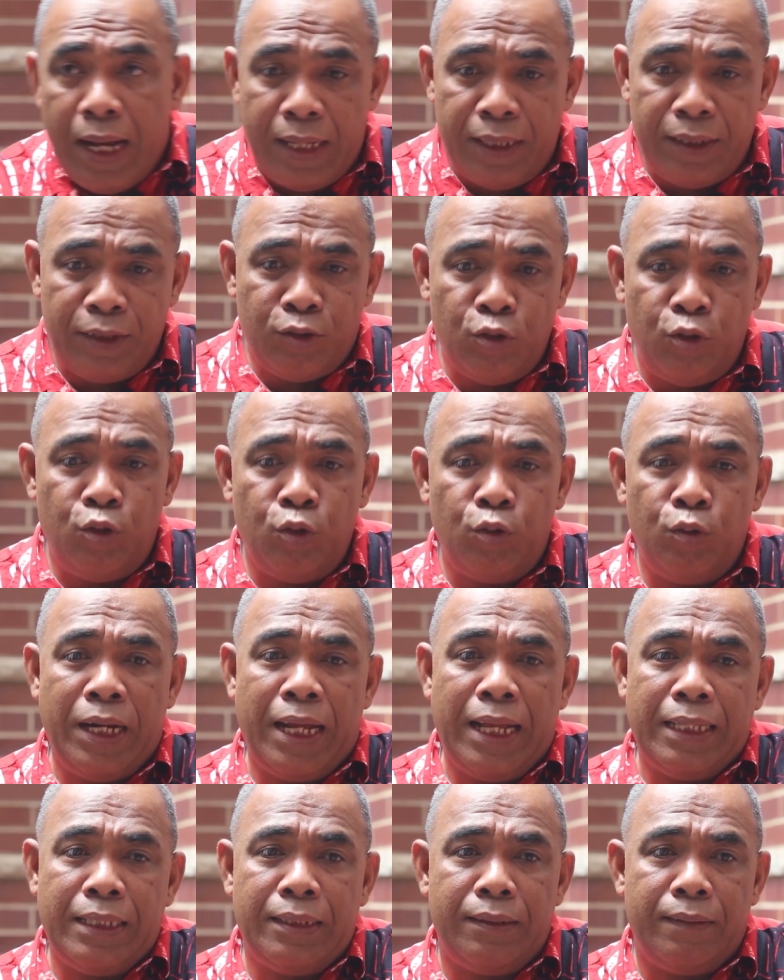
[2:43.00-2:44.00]
And to do
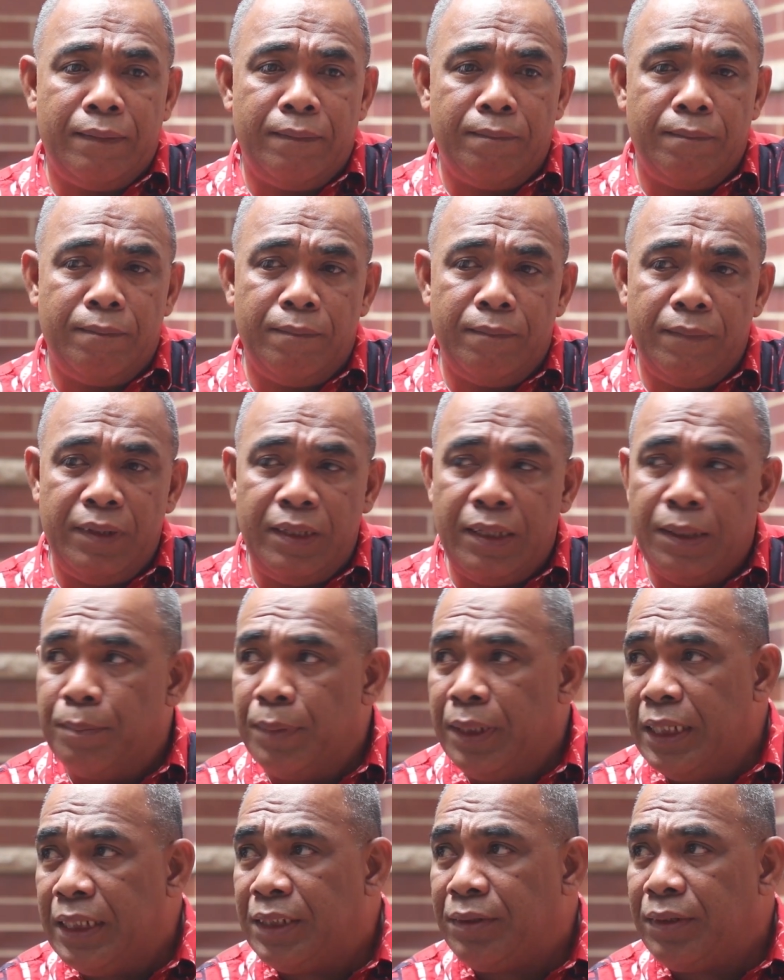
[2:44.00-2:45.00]
that, the
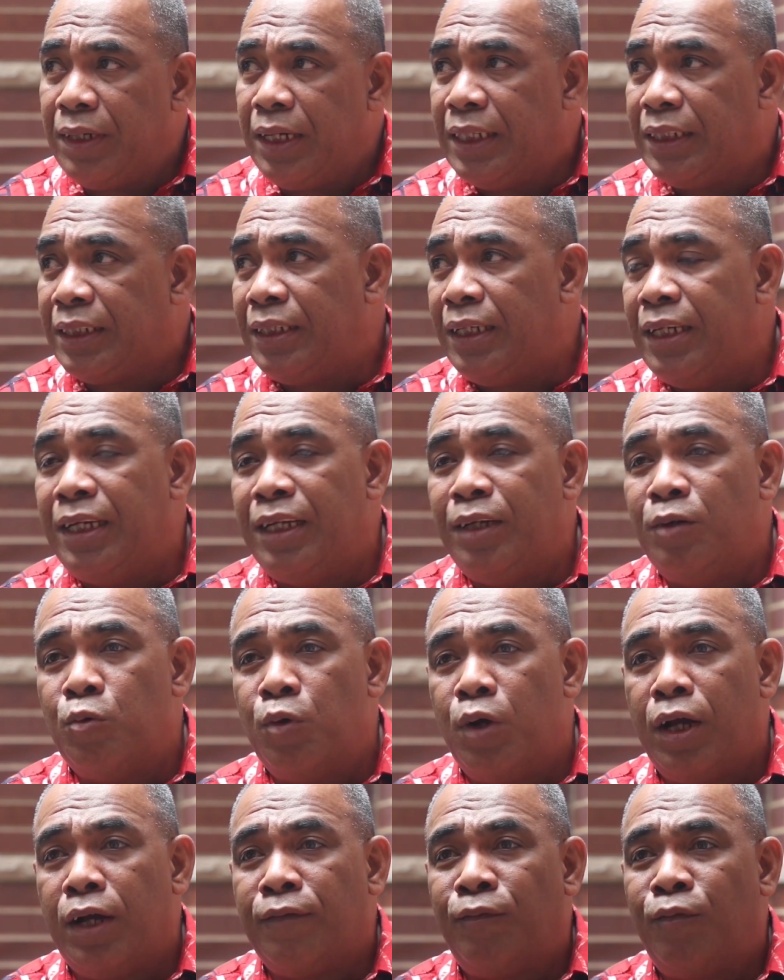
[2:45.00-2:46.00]
ministry is leading
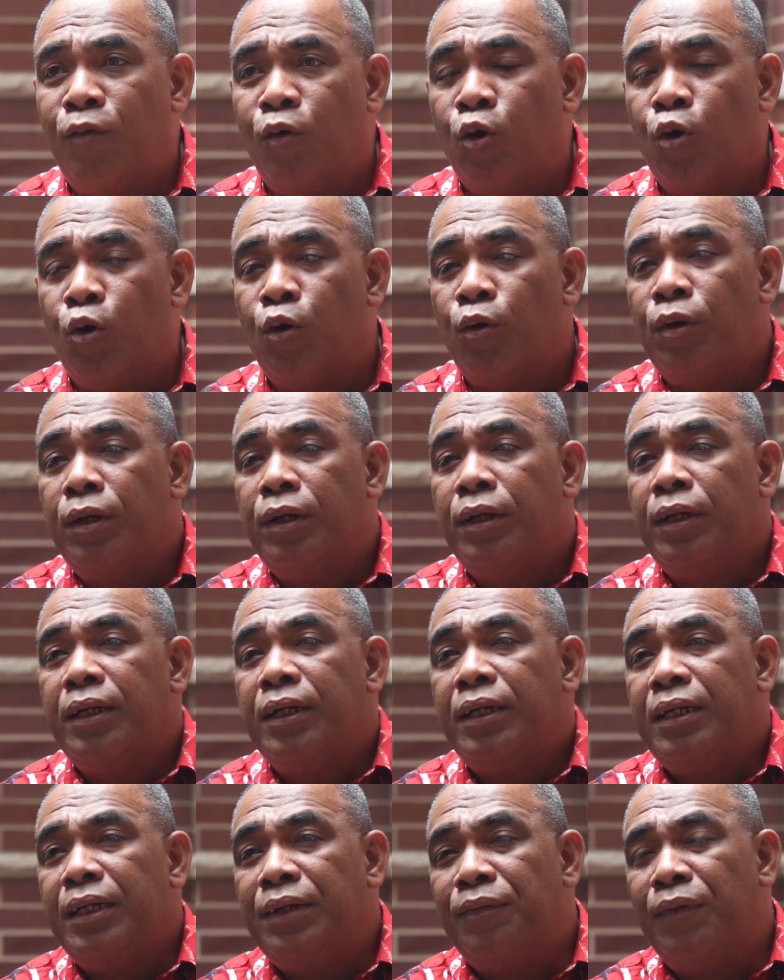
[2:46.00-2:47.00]
work for
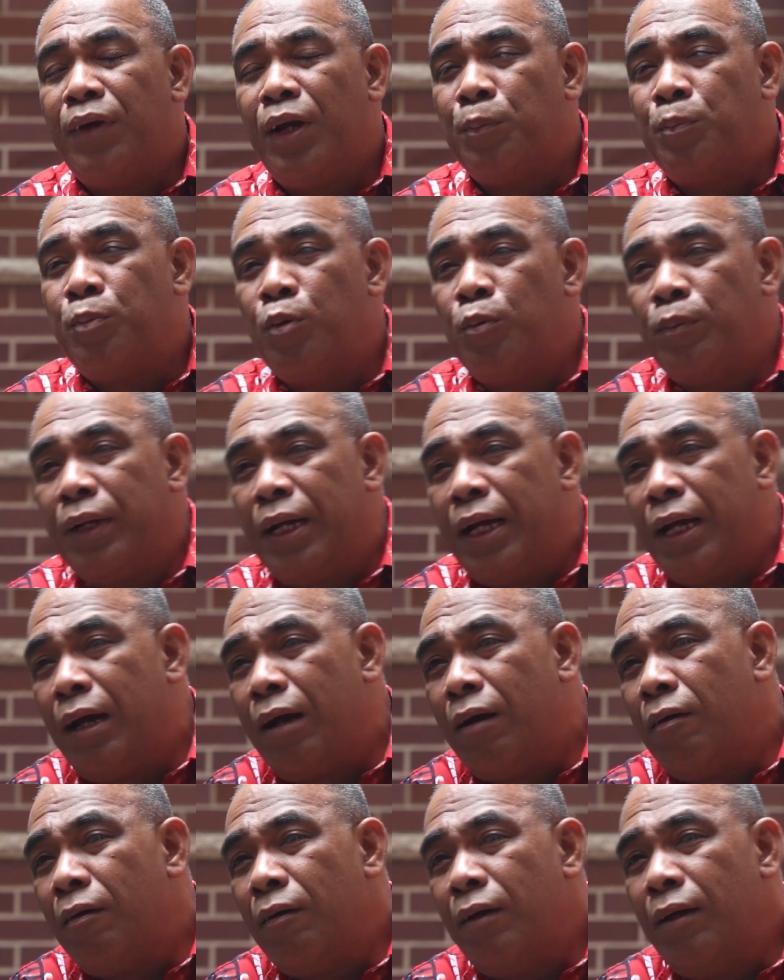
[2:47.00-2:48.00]
developing
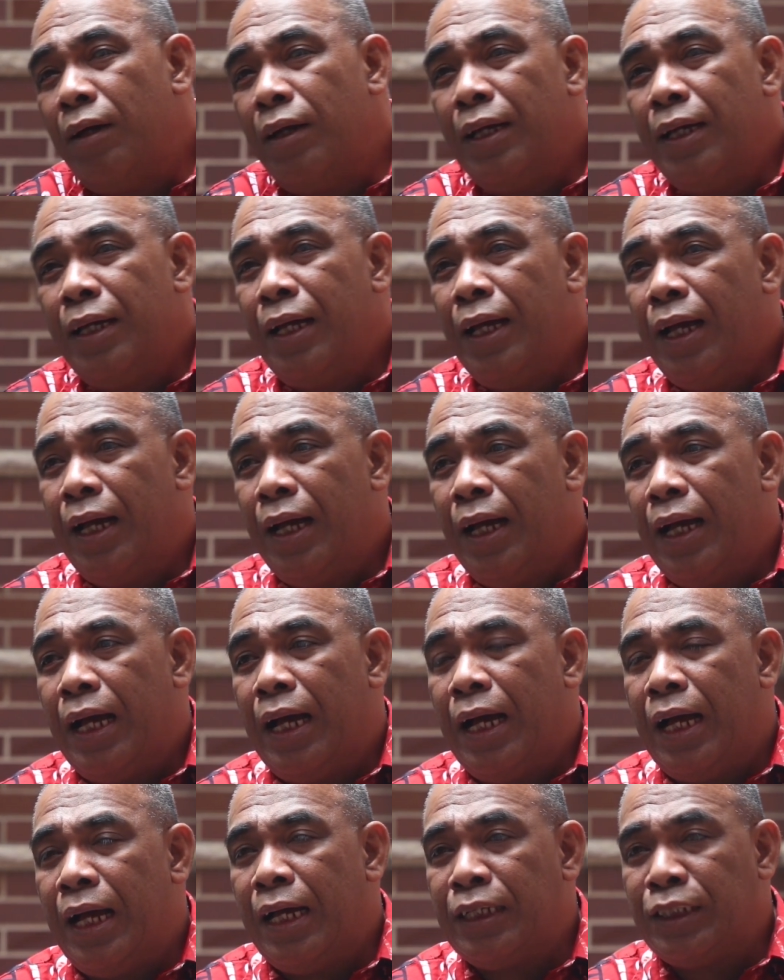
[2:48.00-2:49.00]
now
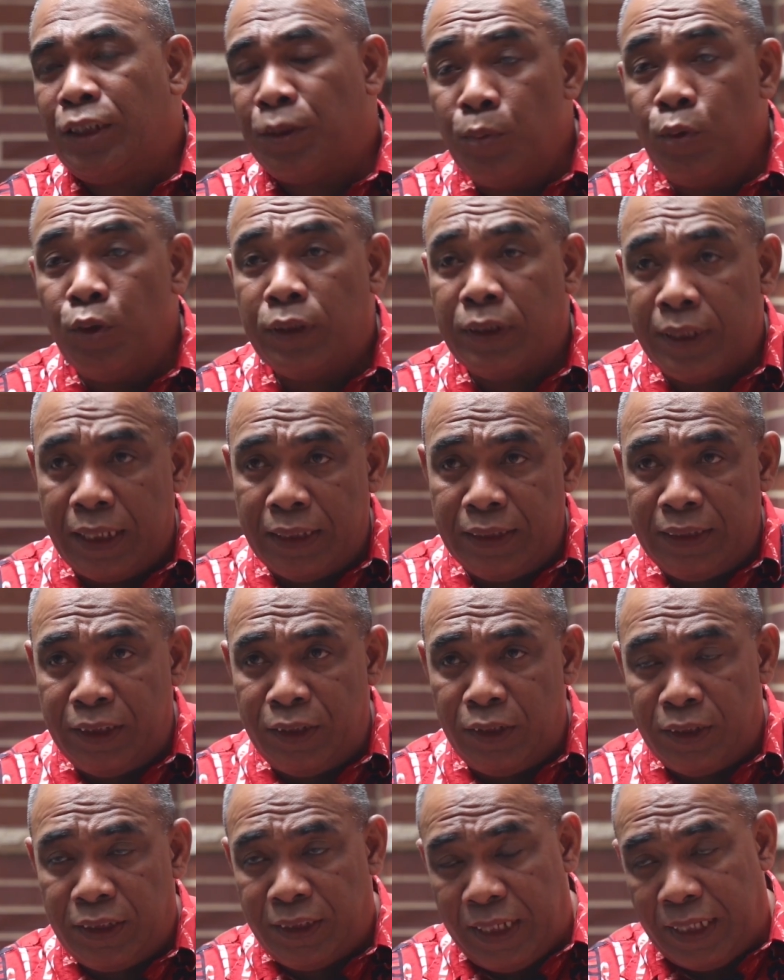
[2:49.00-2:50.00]
a smooth
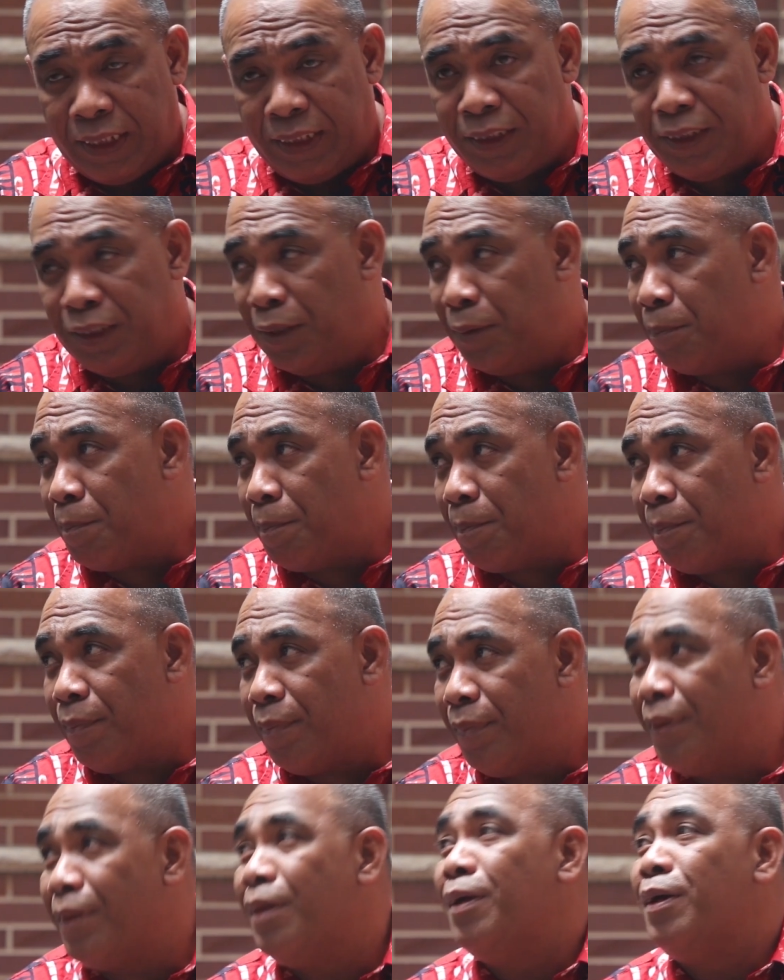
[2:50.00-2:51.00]
transition strategy.
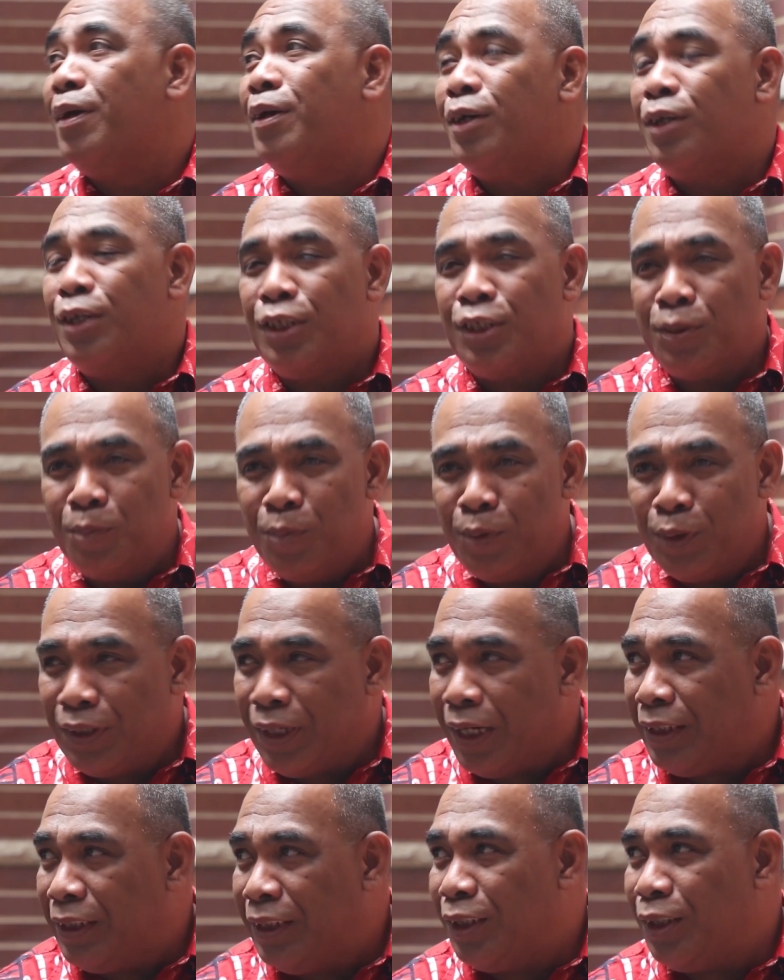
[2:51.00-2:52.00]

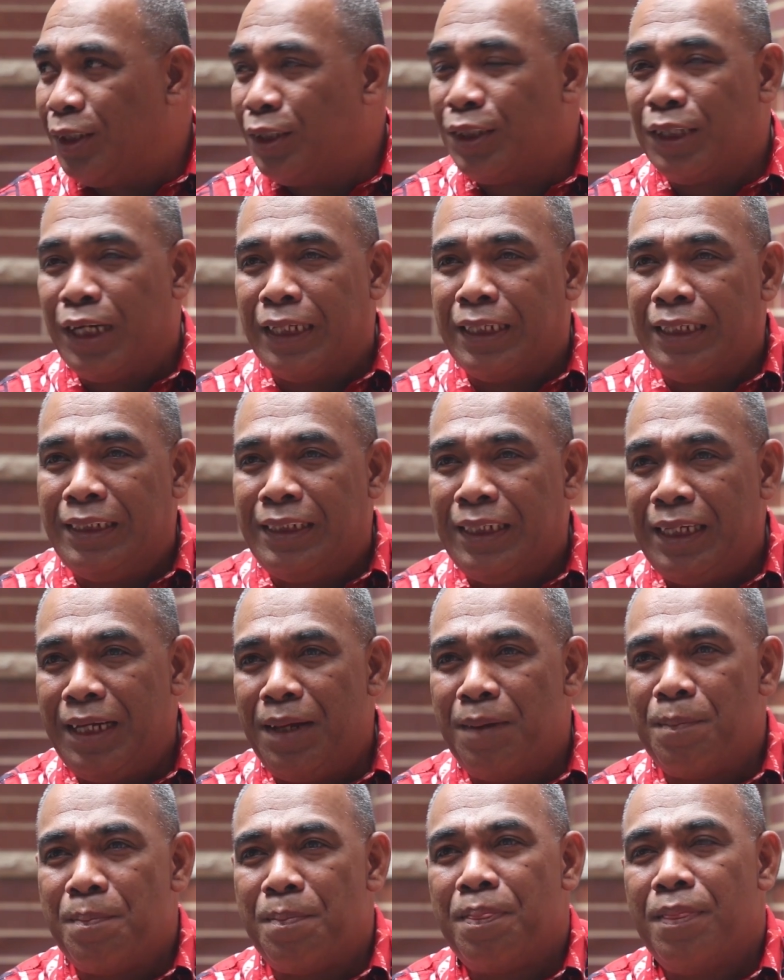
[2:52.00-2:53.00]
Smooth transition
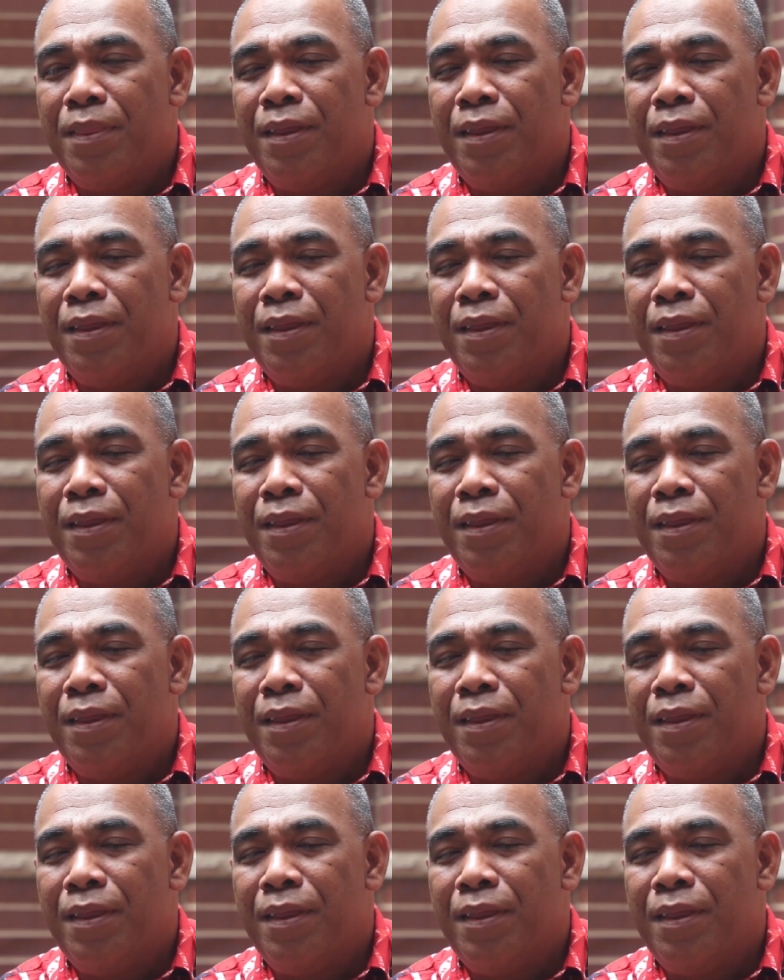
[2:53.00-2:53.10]
strategy